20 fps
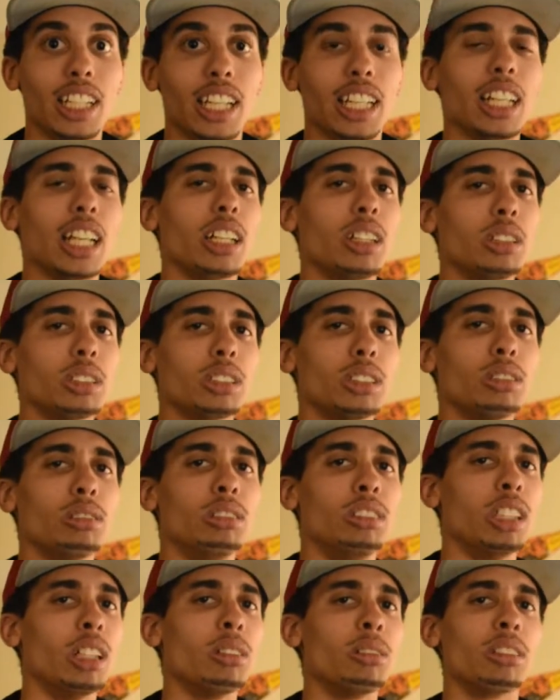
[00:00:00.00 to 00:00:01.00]
And I also
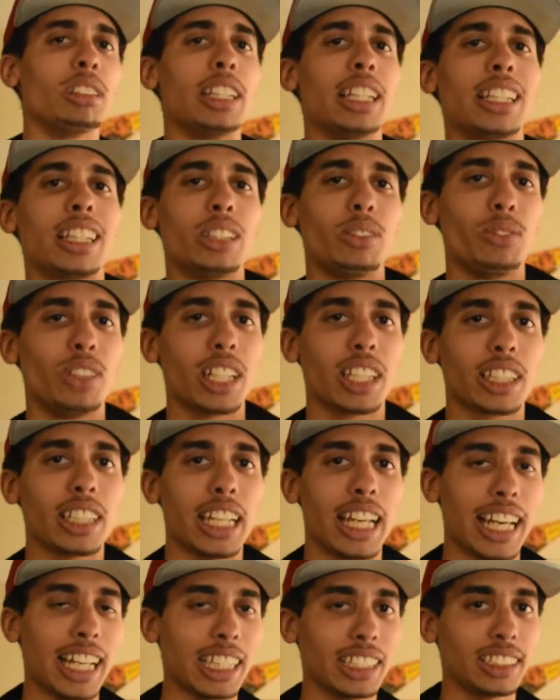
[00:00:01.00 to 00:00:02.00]
don't like the fact
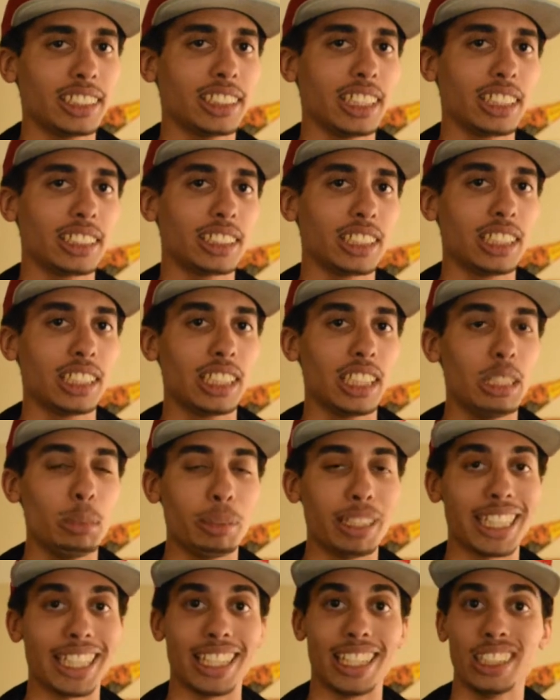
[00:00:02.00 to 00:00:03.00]
that Ash is actually
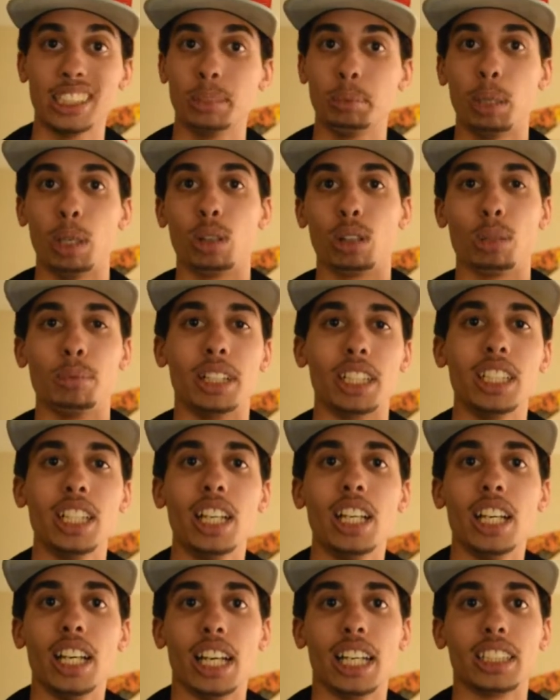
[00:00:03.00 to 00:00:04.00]
keeping his Pokemon
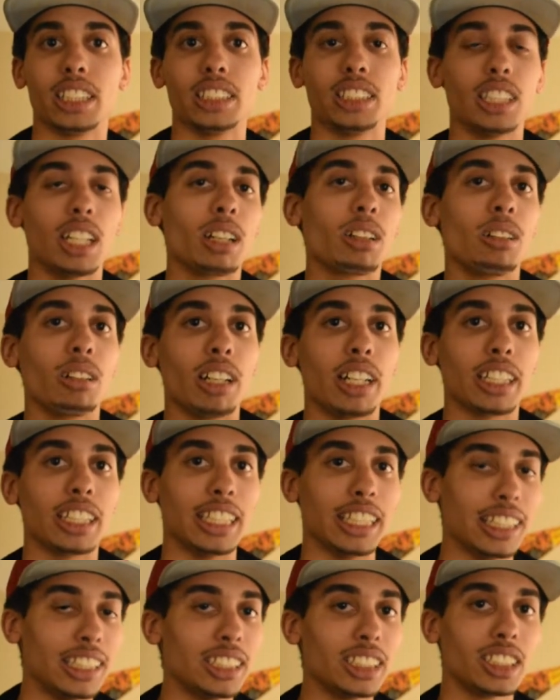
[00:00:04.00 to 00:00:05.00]
at the
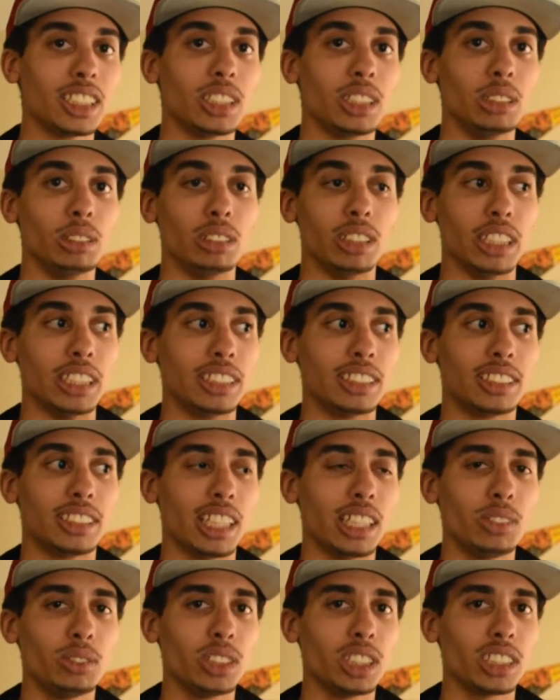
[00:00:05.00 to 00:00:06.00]
Sakuragi Institute
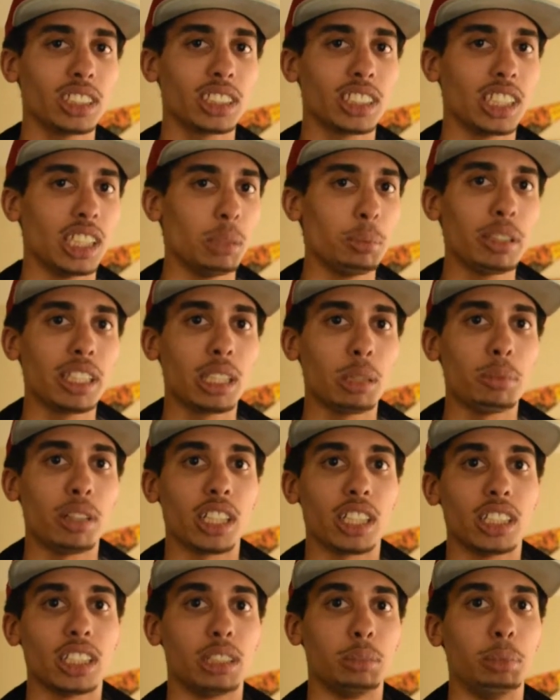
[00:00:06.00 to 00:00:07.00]
instead of just keeping them
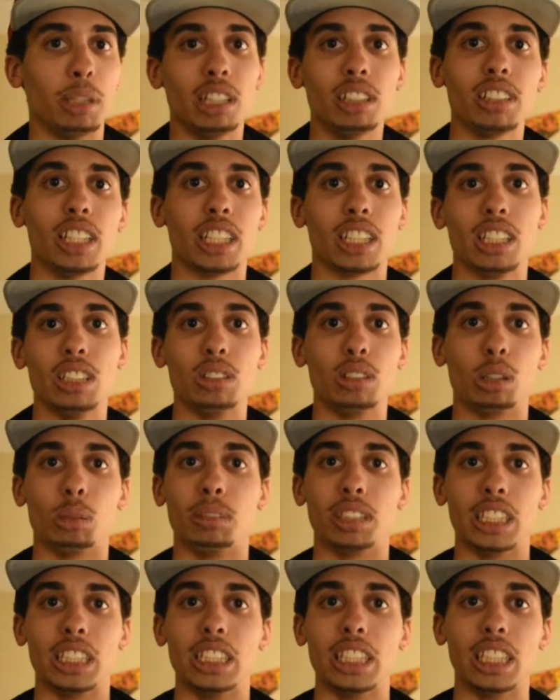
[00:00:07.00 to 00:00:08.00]
on his belt like he
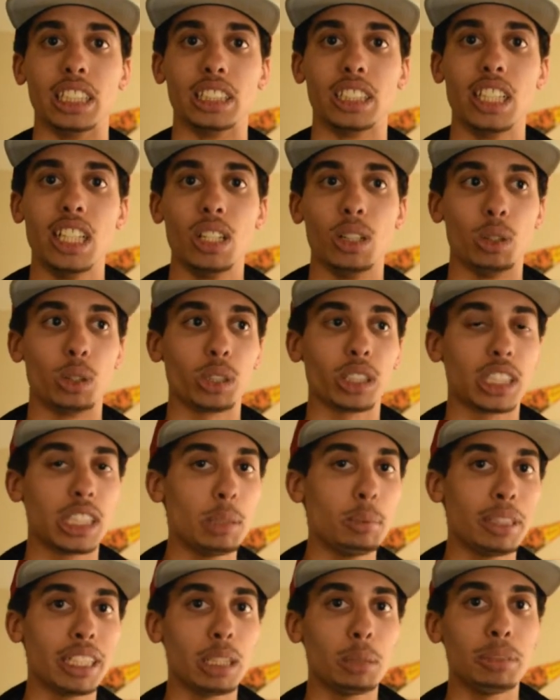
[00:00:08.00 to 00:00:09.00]
normally does, or
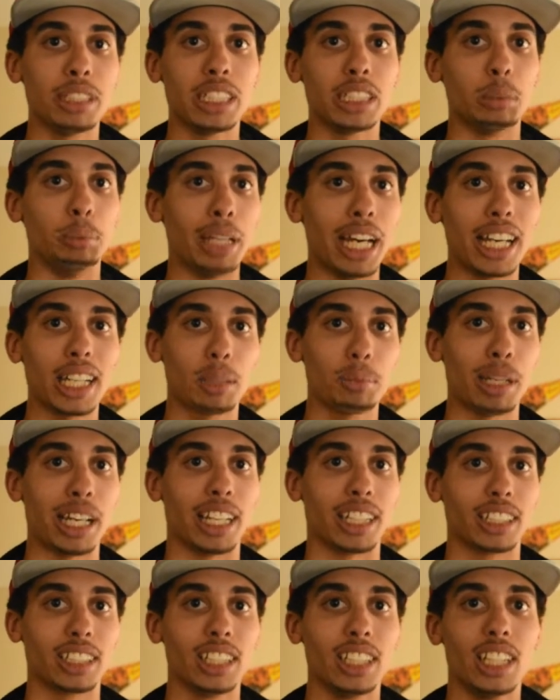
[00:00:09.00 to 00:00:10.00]
keeping them in his
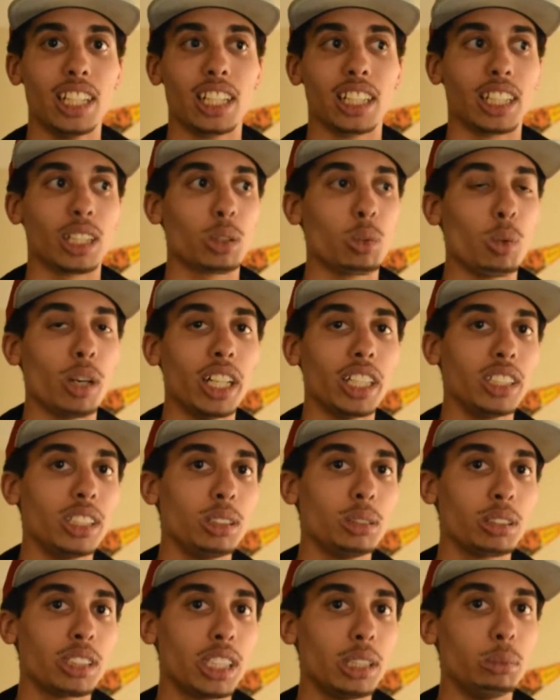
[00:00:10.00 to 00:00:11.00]
backpack. Like, why do
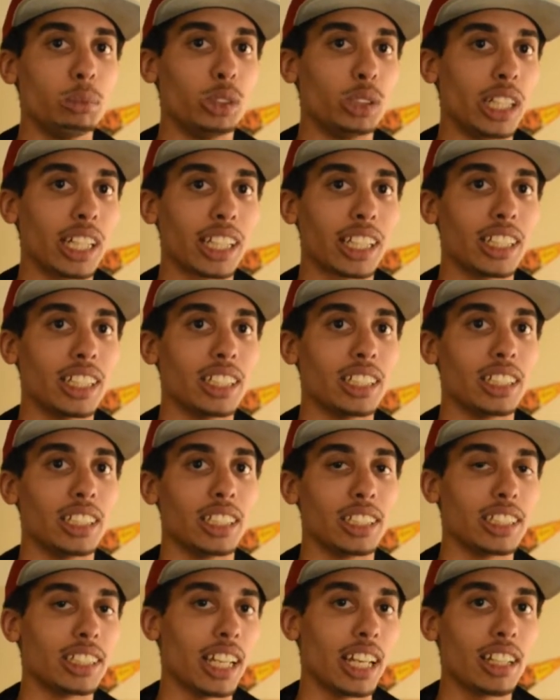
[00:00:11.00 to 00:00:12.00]
you keep Dragonite
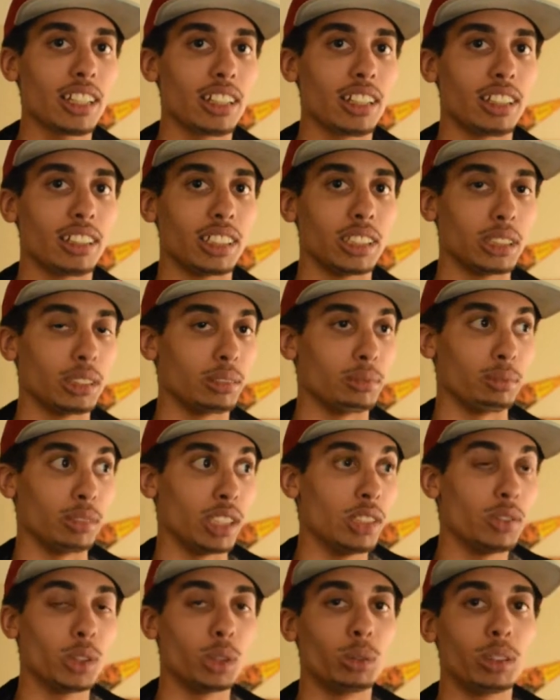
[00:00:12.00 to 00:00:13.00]
and Gengar and
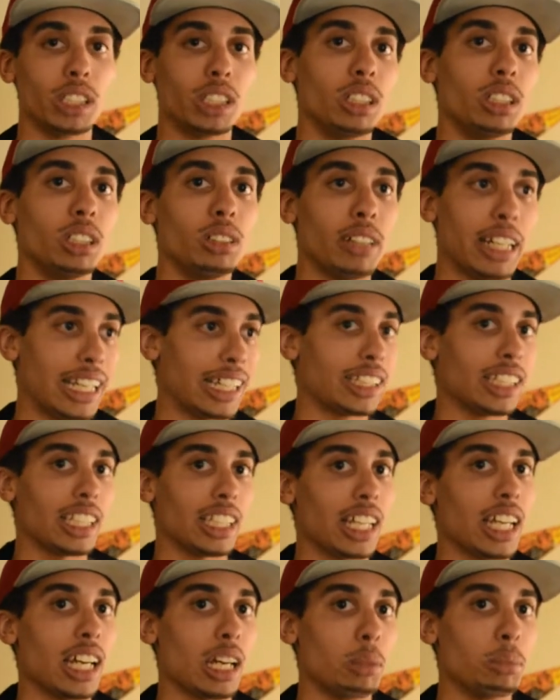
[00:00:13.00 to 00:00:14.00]
even Riolu at the
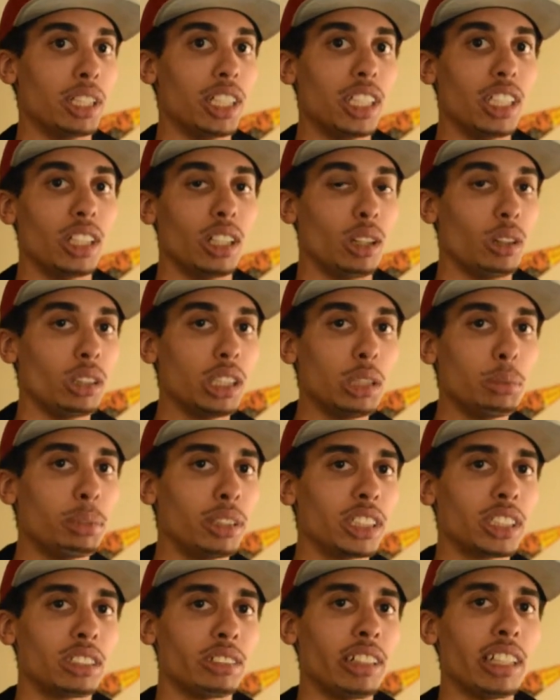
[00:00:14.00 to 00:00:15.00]
lab? All he
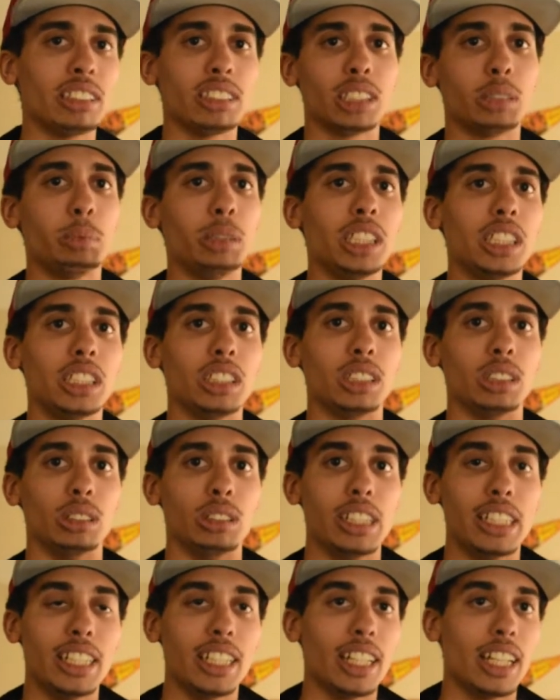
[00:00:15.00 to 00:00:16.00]
brings around is Pikachu.
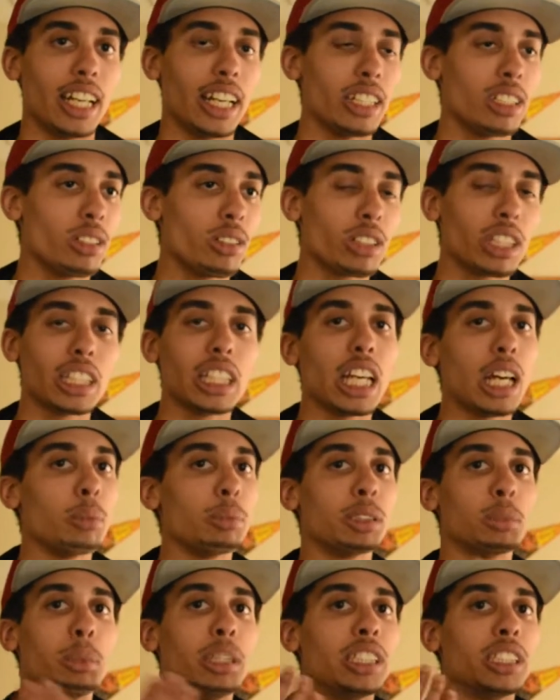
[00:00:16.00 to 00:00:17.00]
I know the lab
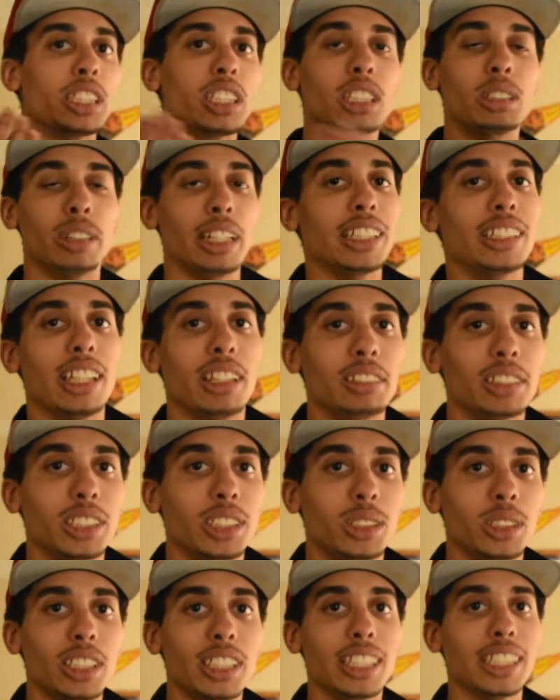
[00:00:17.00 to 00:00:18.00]
is basically right down the
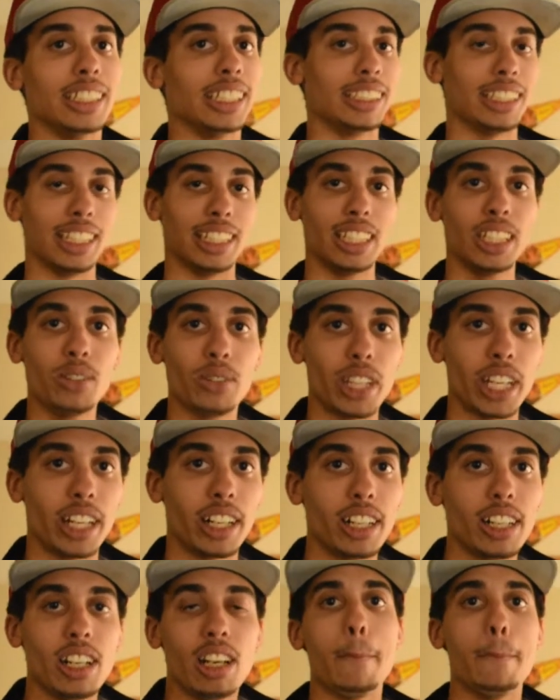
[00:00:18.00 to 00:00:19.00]
street and that they live
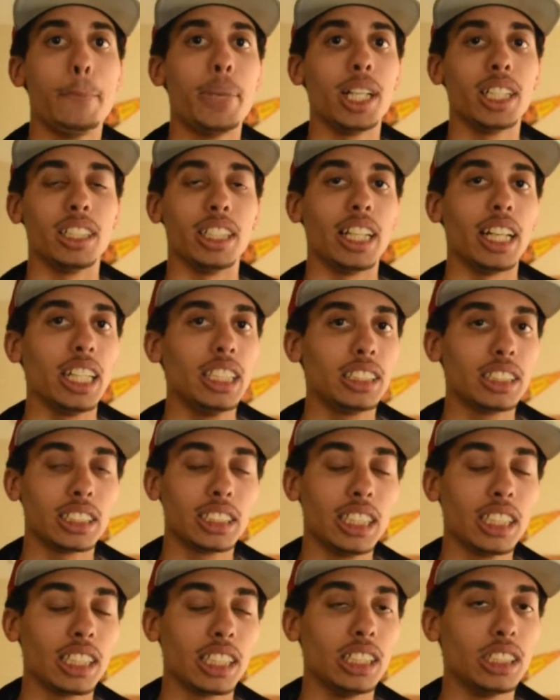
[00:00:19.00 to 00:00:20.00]
there, but I just
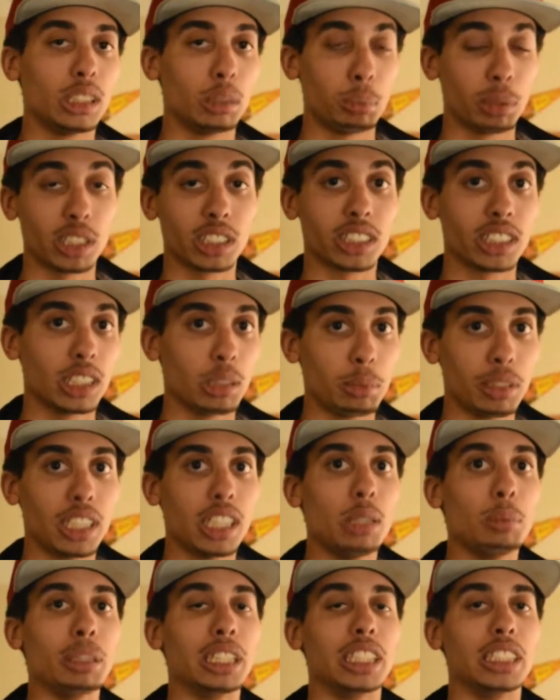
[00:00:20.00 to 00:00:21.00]
think he should personally be
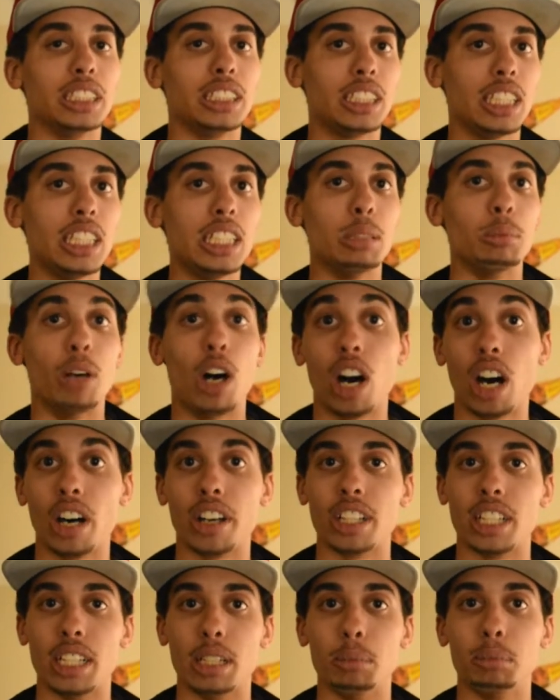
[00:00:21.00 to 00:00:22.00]
keeping his team
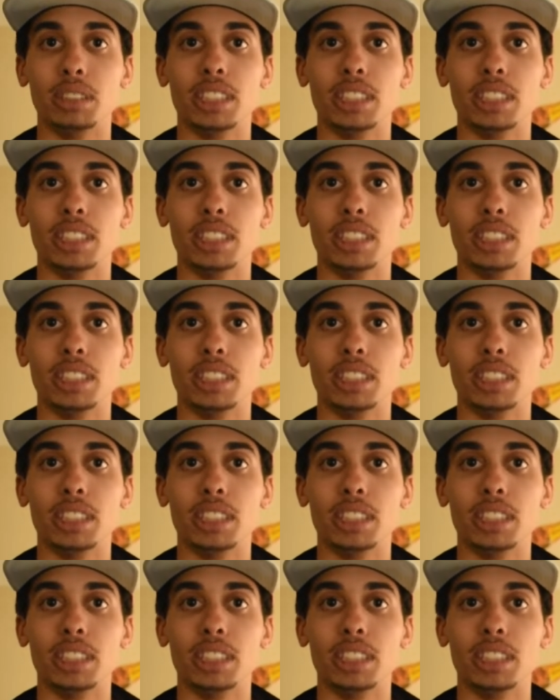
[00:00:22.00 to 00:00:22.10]
on him.